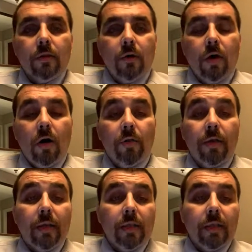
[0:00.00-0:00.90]
all
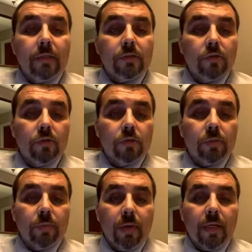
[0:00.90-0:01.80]
they need is school
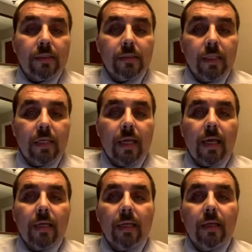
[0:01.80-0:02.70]
supplies and they
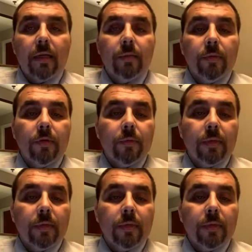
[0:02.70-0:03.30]
can't get them.